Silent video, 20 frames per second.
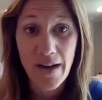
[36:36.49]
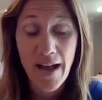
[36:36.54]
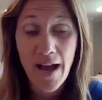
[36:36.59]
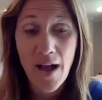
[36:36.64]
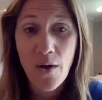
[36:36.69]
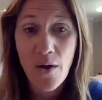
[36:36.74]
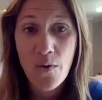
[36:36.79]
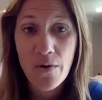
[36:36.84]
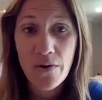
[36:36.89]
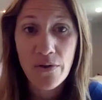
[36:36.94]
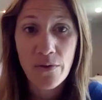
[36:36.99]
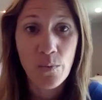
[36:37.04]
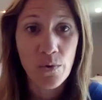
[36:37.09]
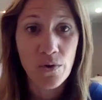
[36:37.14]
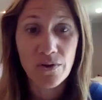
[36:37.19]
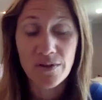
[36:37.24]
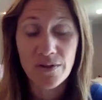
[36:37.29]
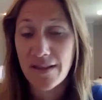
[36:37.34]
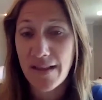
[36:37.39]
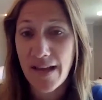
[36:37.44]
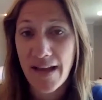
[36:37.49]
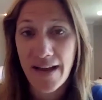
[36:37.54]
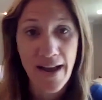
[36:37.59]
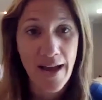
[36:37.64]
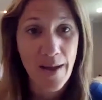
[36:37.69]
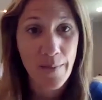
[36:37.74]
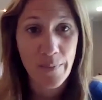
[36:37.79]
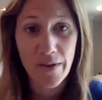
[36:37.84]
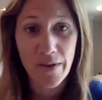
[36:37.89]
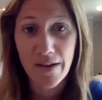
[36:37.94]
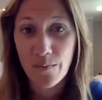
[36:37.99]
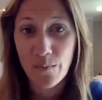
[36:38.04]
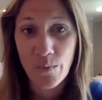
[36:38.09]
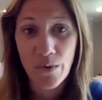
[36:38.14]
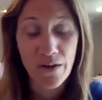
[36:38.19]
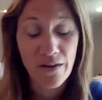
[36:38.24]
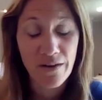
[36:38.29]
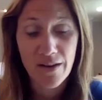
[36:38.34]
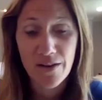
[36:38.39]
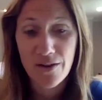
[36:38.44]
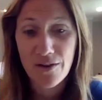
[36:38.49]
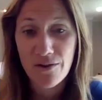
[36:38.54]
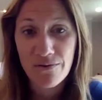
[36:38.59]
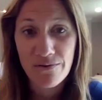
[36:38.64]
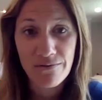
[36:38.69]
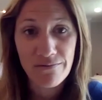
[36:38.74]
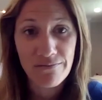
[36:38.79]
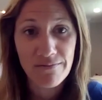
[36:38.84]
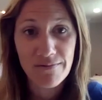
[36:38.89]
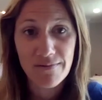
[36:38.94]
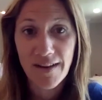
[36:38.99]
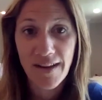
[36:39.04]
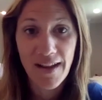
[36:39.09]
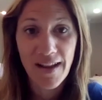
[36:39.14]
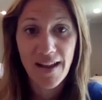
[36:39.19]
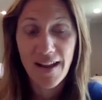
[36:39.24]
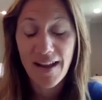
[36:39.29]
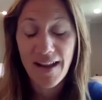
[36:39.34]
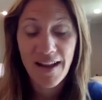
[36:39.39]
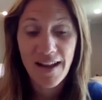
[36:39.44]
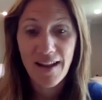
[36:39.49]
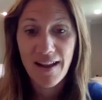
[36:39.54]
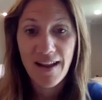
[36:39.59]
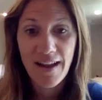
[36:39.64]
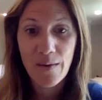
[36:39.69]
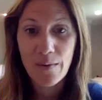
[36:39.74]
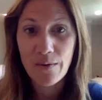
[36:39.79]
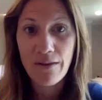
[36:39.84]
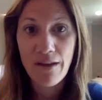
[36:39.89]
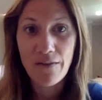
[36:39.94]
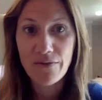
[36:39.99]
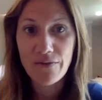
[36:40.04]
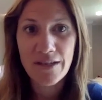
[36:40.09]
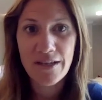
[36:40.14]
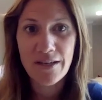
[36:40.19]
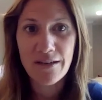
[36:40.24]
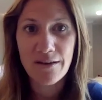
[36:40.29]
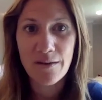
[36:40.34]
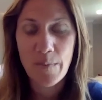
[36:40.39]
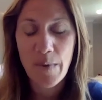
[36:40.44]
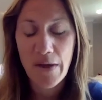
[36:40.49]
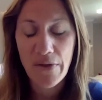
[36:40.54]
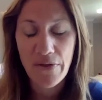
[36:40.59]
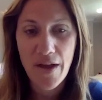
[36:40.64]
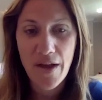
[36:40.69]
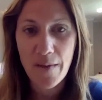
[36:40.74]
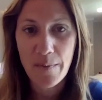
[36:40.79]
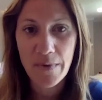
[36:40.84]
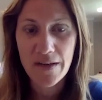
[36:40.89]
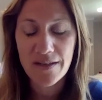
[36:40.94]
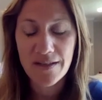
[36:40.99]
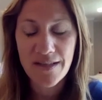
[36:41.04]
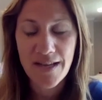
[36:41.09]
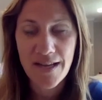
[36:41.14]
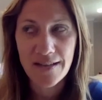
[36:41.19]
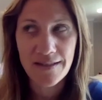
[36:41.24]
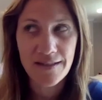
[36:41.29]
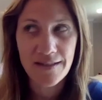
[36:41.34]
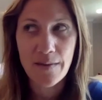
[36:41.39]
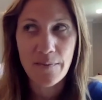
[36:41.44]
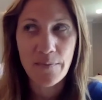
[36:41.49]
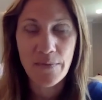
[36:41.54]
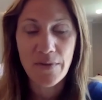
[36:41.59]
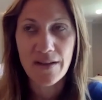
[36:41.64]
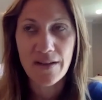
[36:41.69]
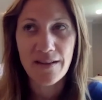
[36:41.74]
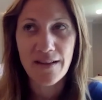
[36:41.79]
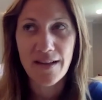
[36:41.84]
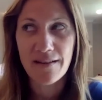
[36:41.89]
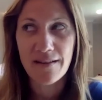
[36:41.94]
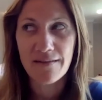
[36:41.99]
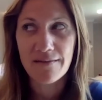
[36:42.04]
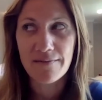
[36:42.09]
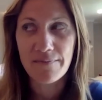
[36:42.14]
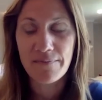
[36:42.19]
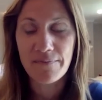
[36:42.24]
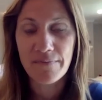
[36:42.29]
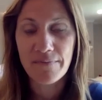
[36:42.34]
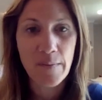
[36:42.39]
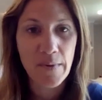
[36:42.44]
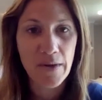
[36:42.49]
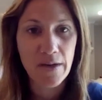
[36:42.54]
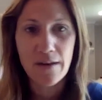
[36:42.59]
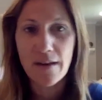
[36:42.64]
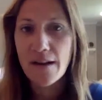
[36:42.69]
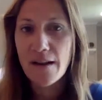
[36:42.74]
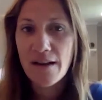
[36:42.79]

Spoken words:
How in the world did that happen? What can you I would love to hear about that, because that's something that, I mean,